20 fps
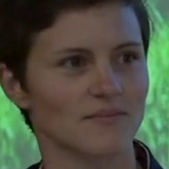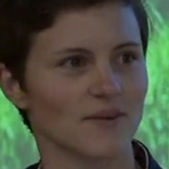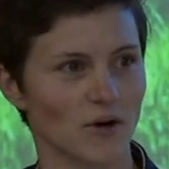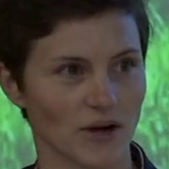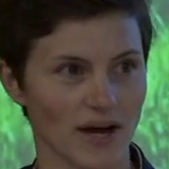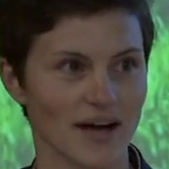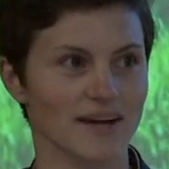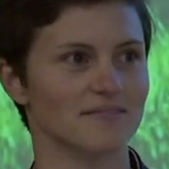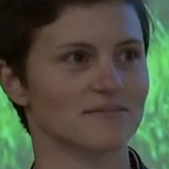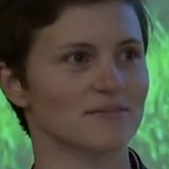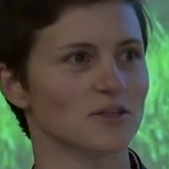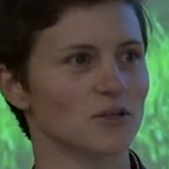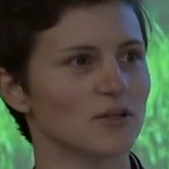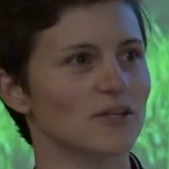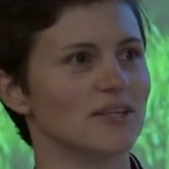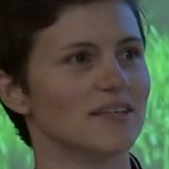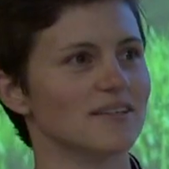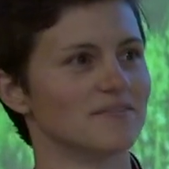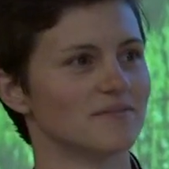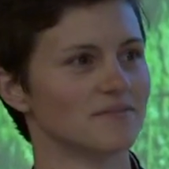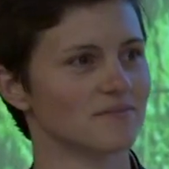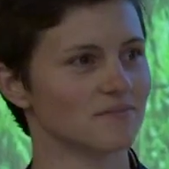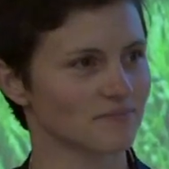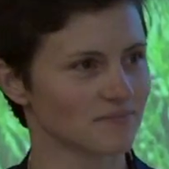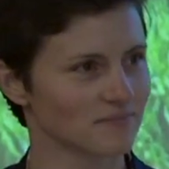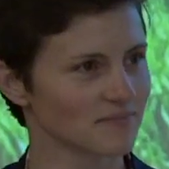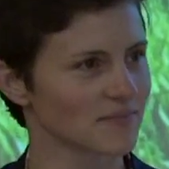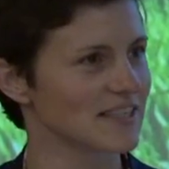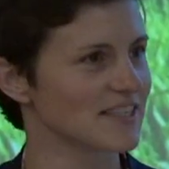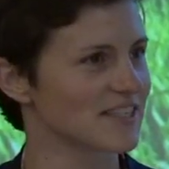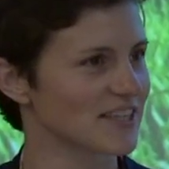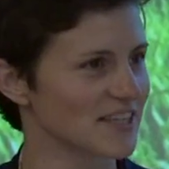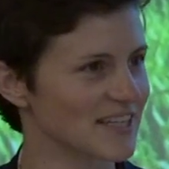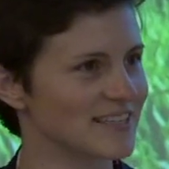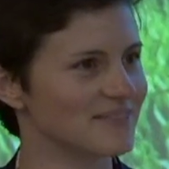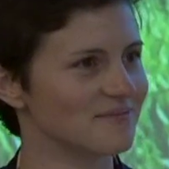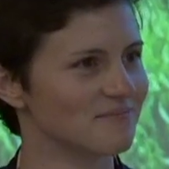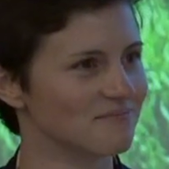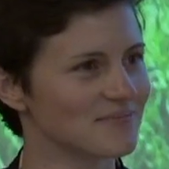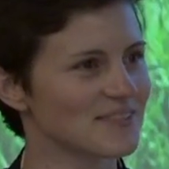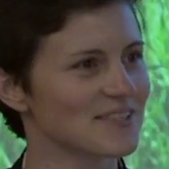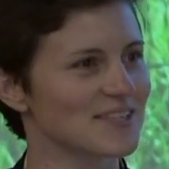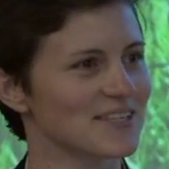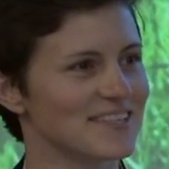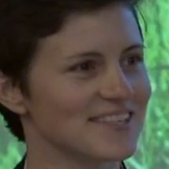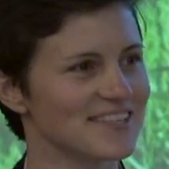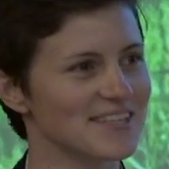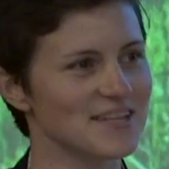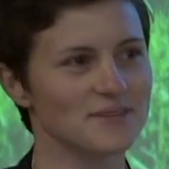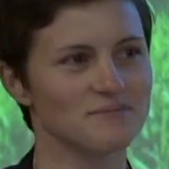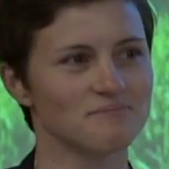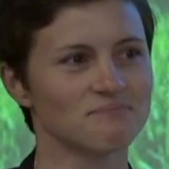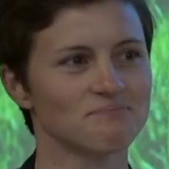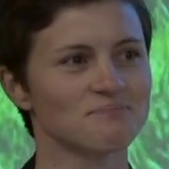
OK, cool. That's good. It's good to know.